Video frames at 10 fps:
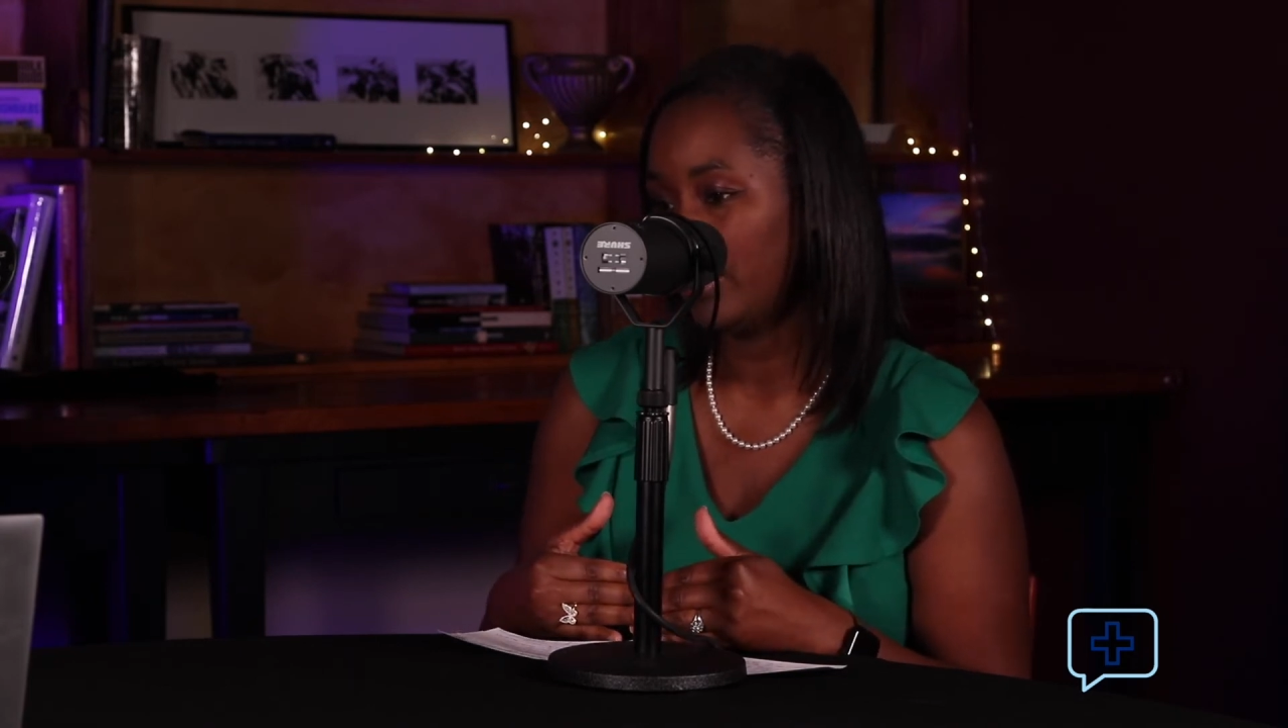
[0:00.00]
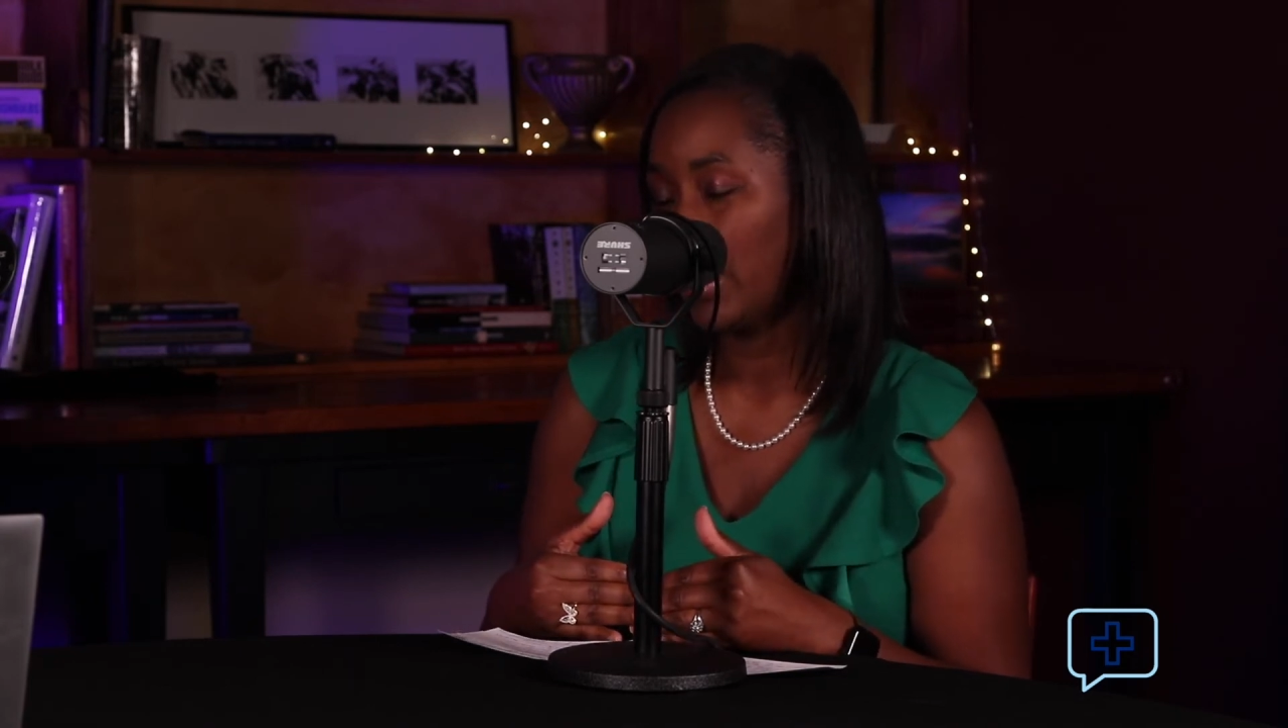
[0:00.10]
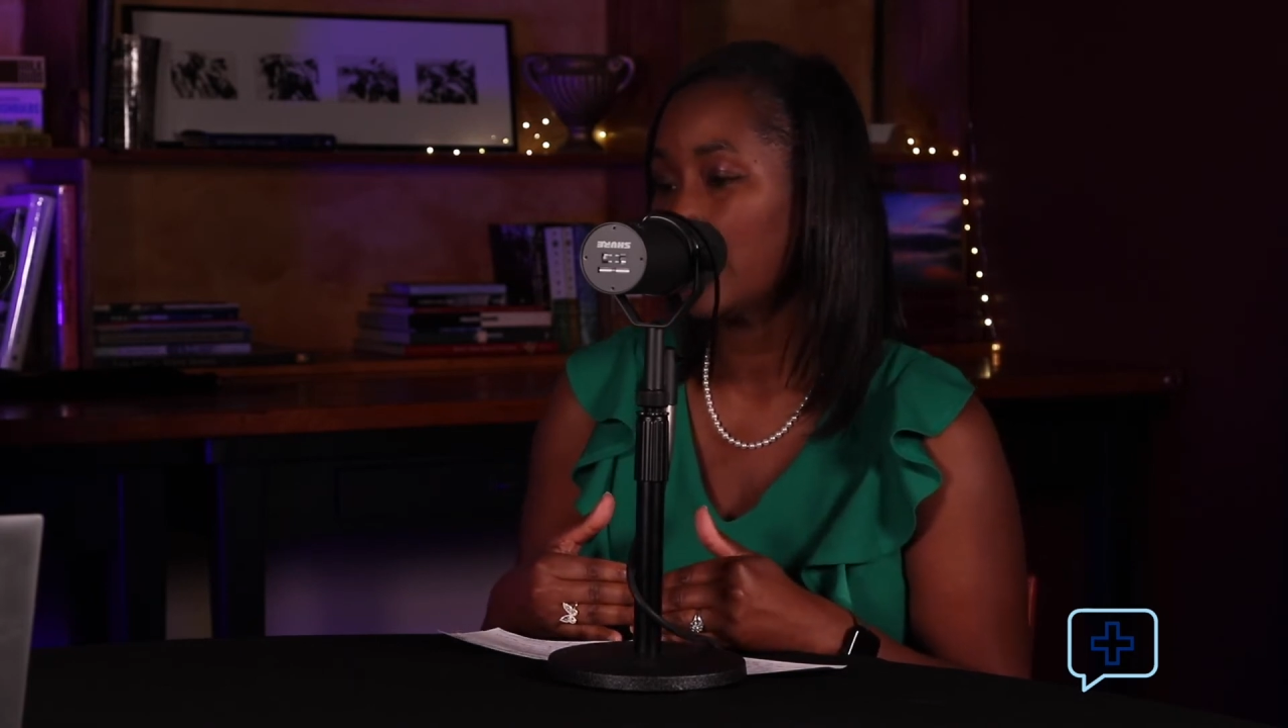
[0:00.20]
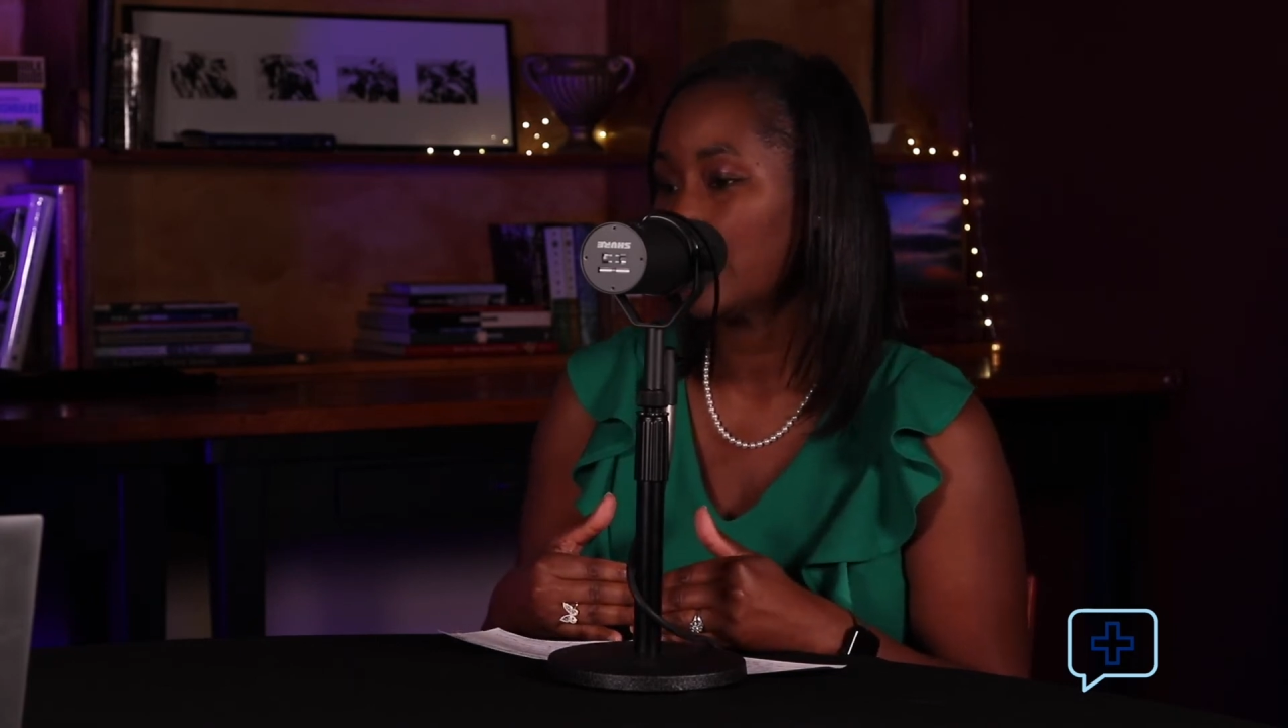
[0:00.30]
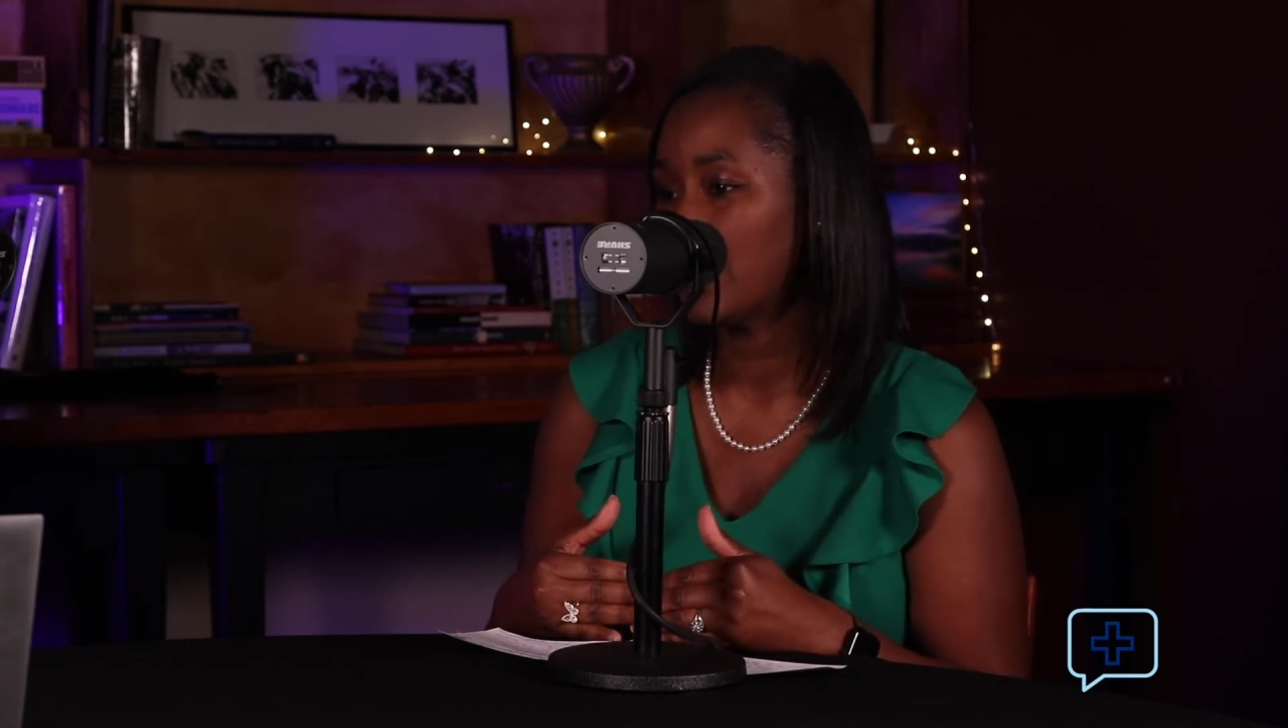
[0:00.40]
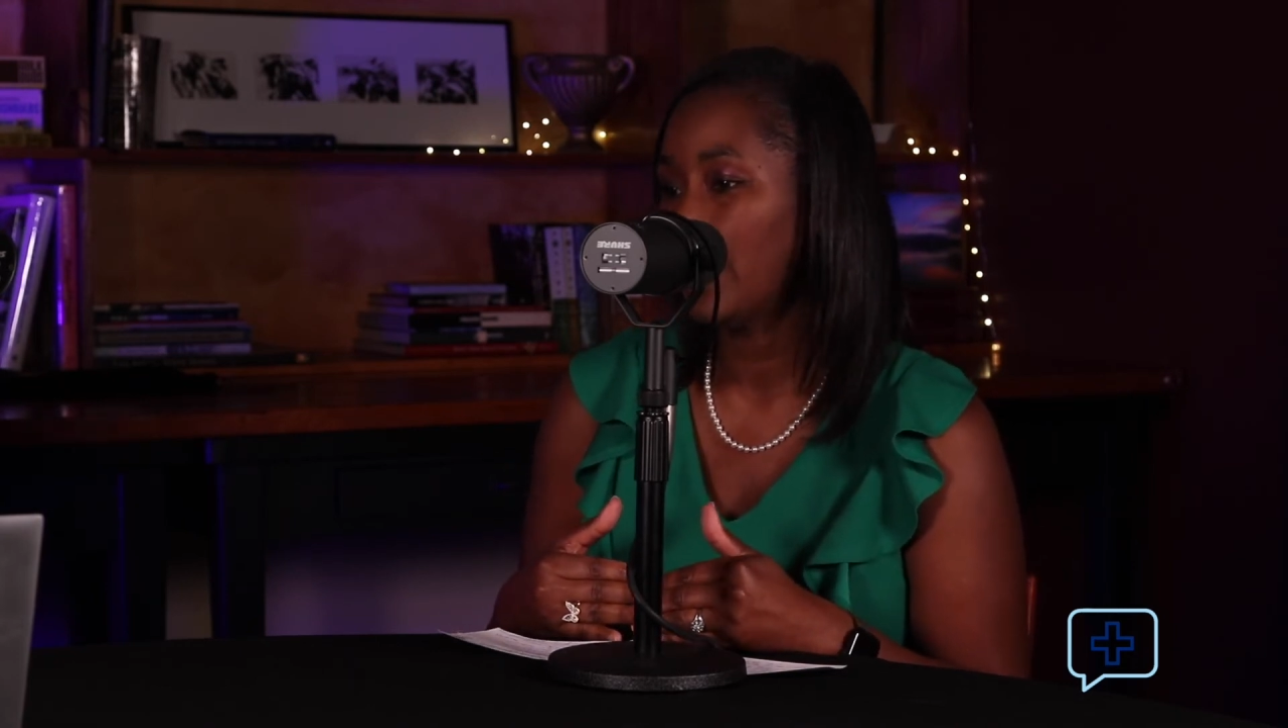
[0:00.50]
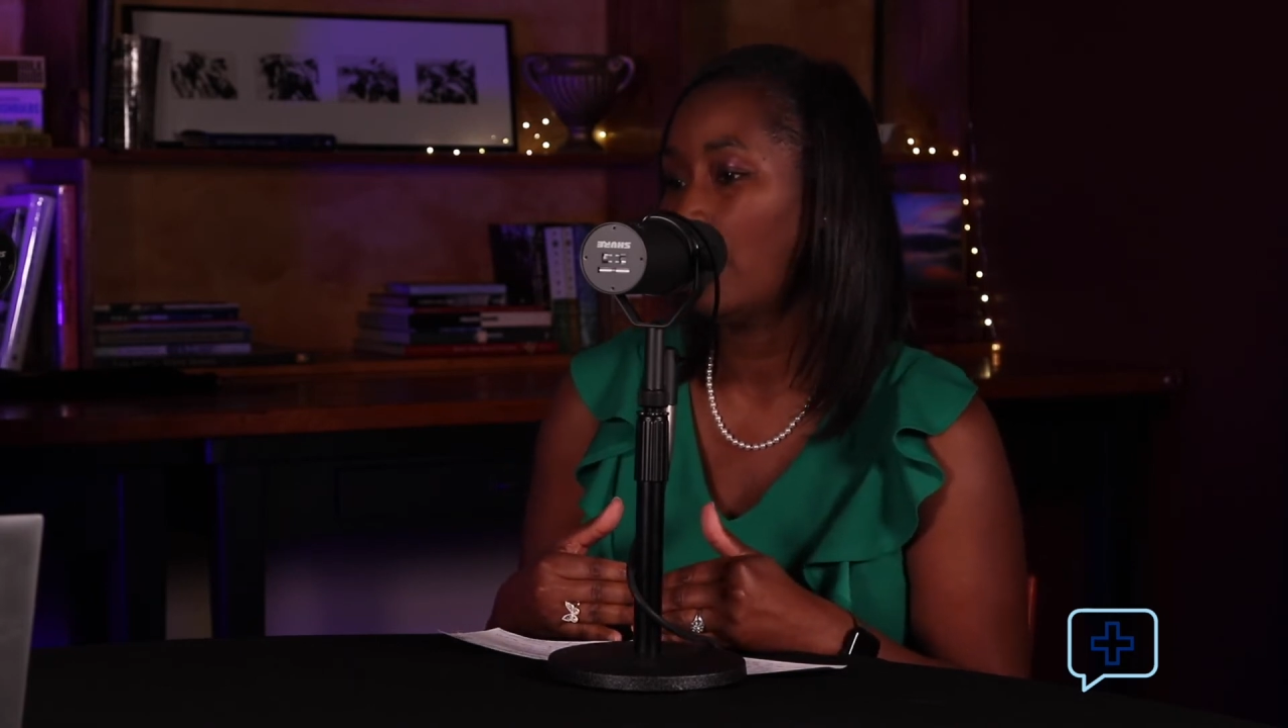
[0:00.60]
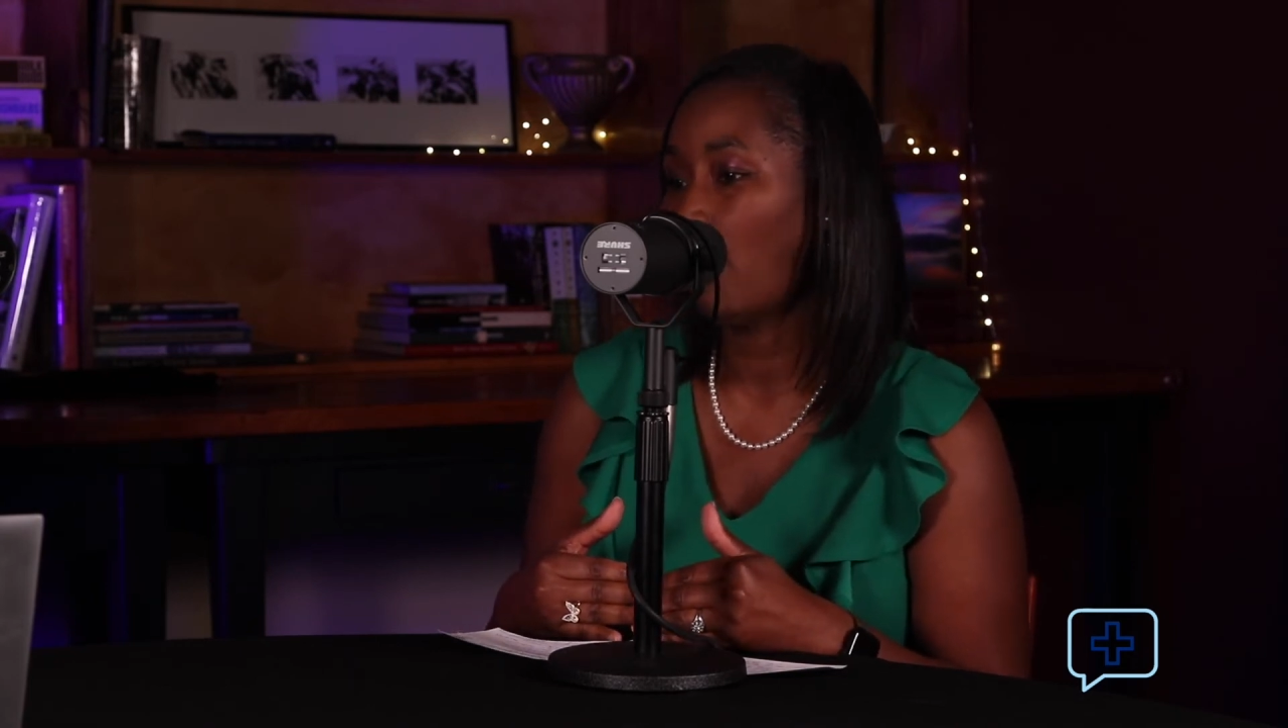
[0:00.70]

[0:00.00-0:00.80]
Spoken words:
because they